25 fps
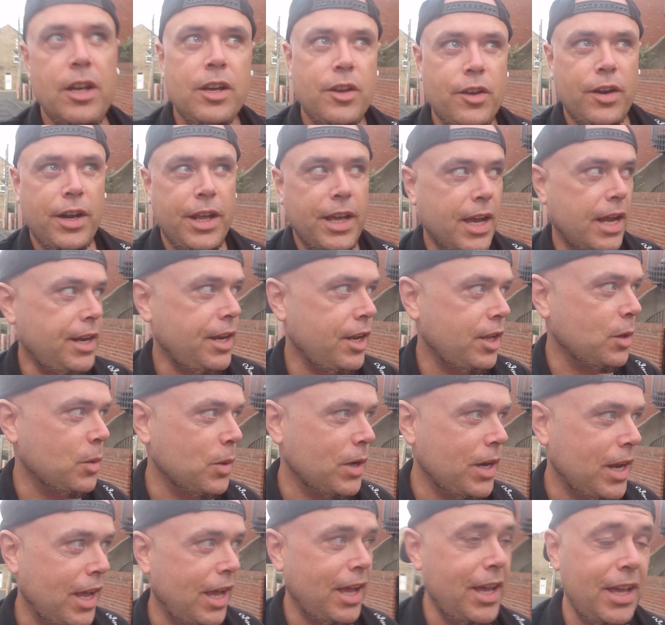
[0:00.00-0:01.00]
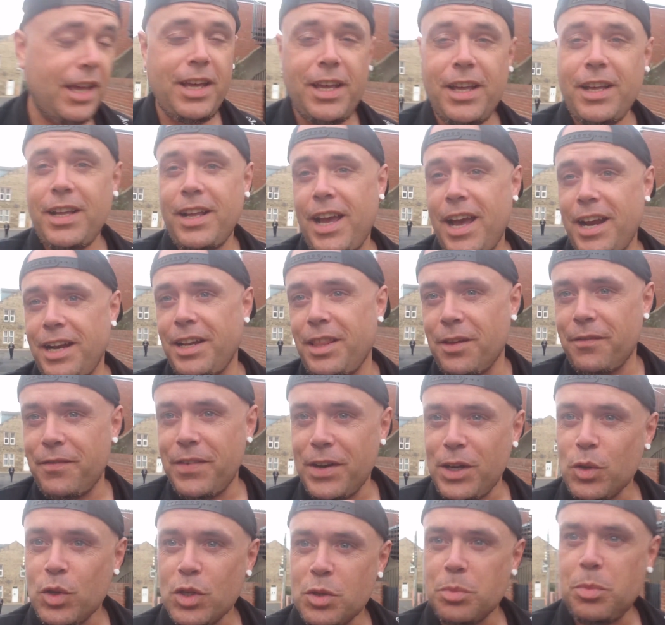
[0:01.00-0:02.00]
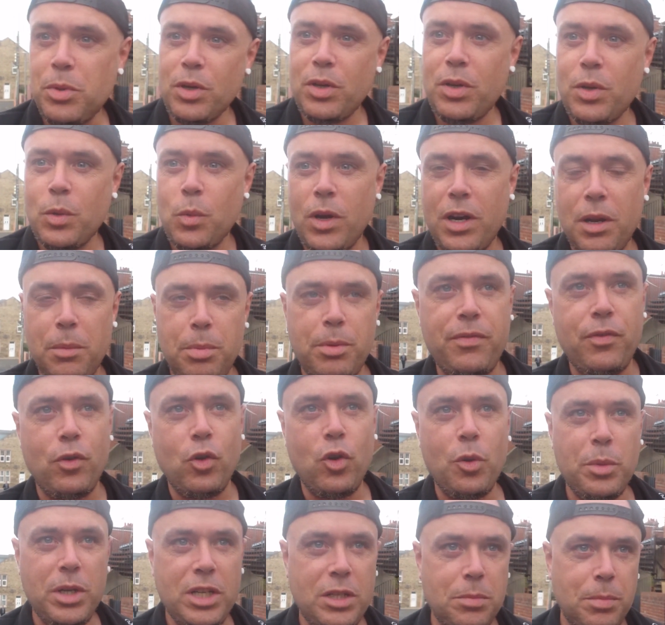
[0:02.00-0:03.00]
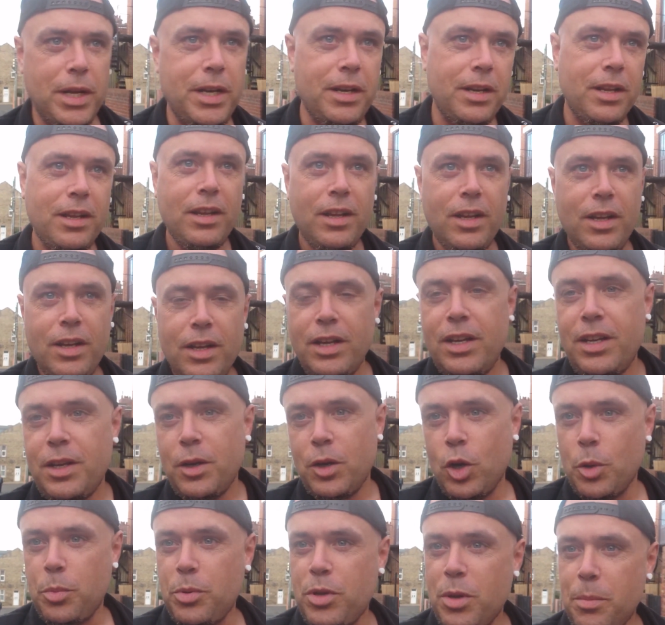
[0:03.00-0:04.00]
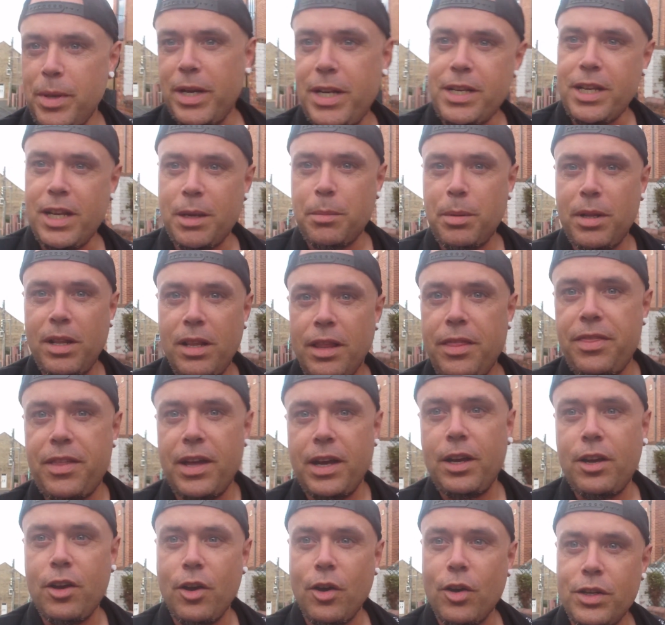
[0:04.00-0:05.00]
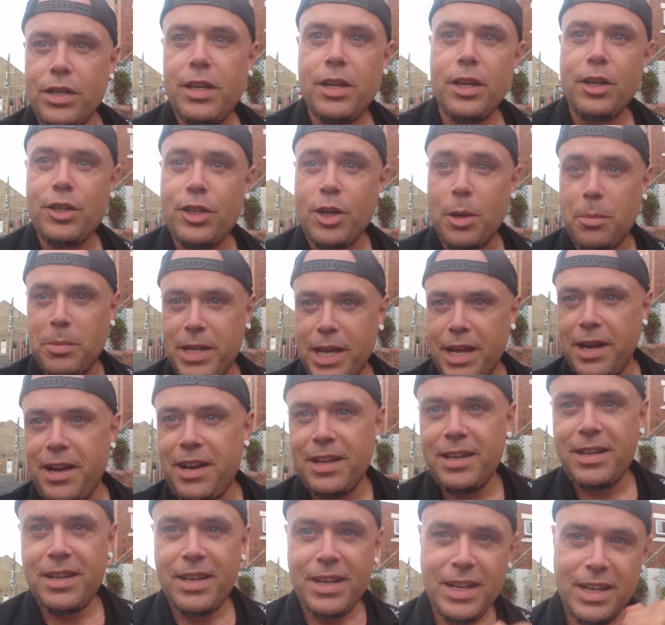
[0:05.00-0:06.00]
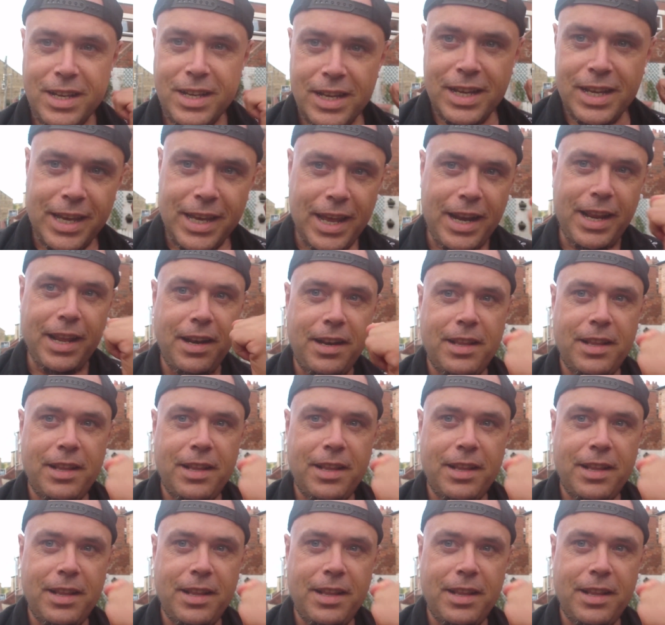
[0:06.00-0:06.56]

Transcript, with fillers: gotta get new and uh, edit the videos, but what a performance, man. Up to mid-table, thank God. Top ten, get